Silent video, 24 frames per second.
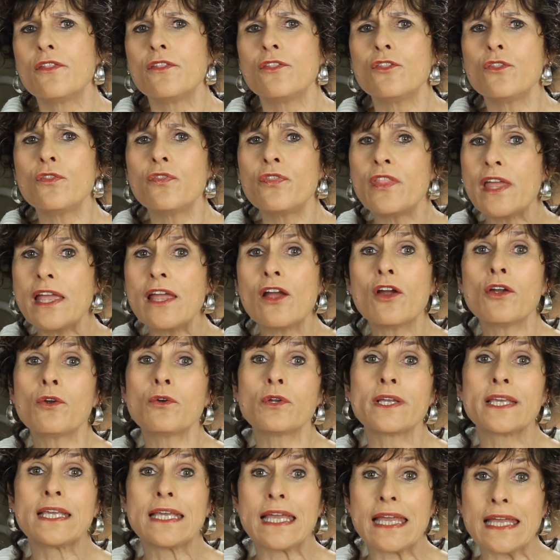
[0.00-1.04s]
they are
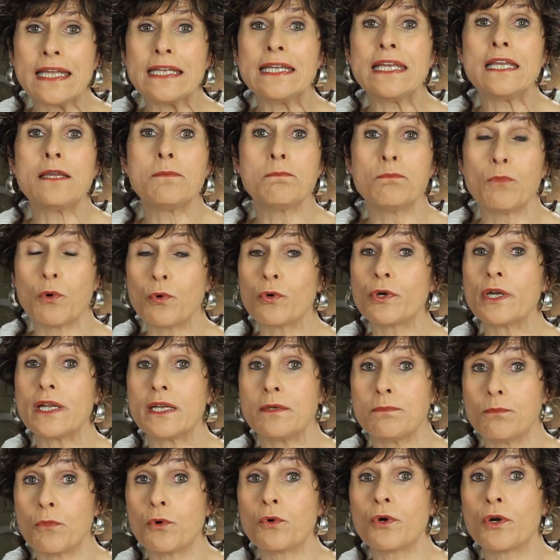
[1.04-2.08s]
gaining more
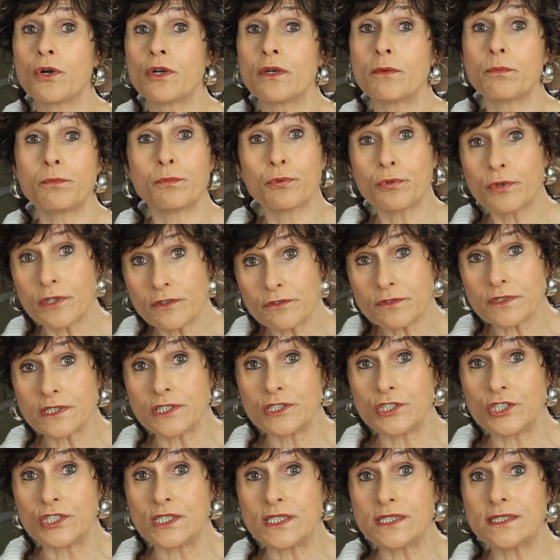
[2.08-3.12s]
and more
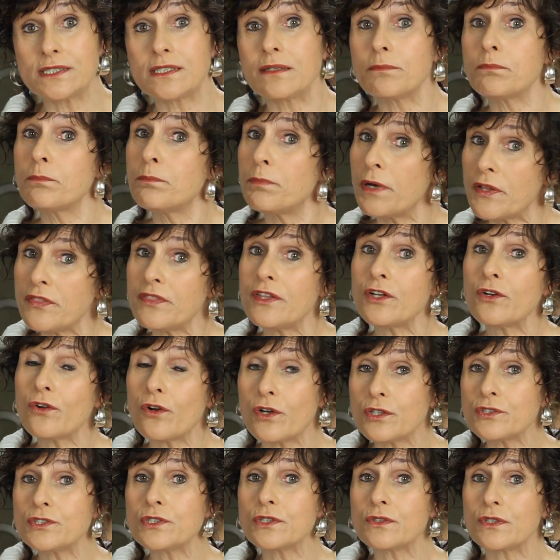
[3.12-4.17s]
privileges, but they're
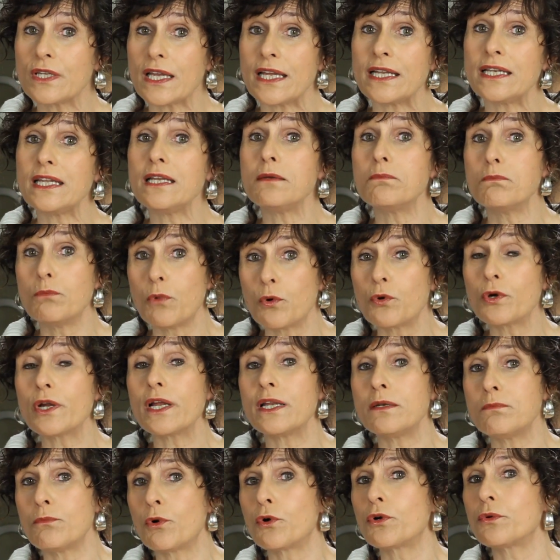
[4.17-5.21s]
also gaining more
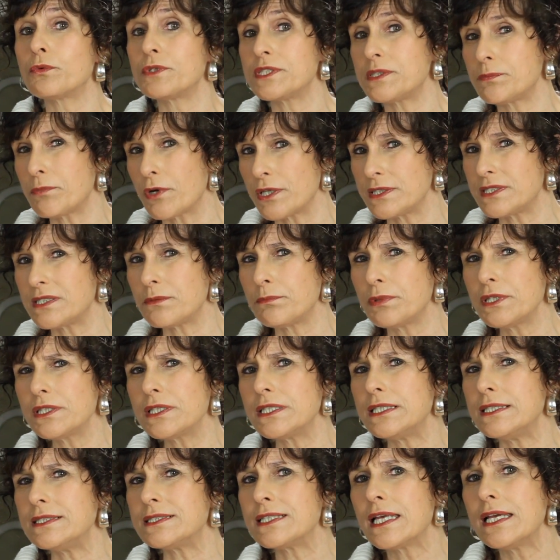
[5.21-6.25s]
and more
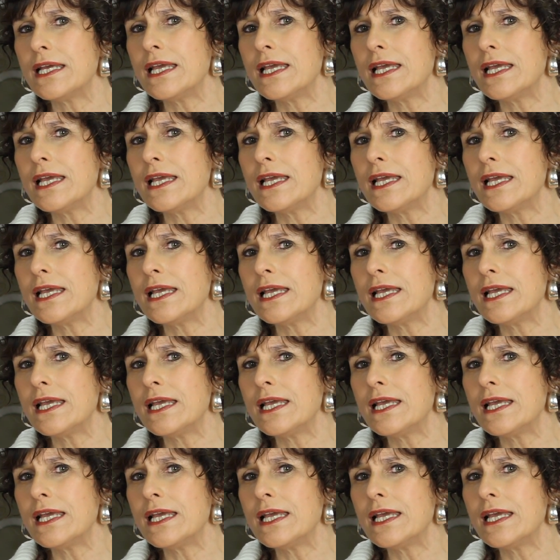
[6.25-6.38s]
responsibilities.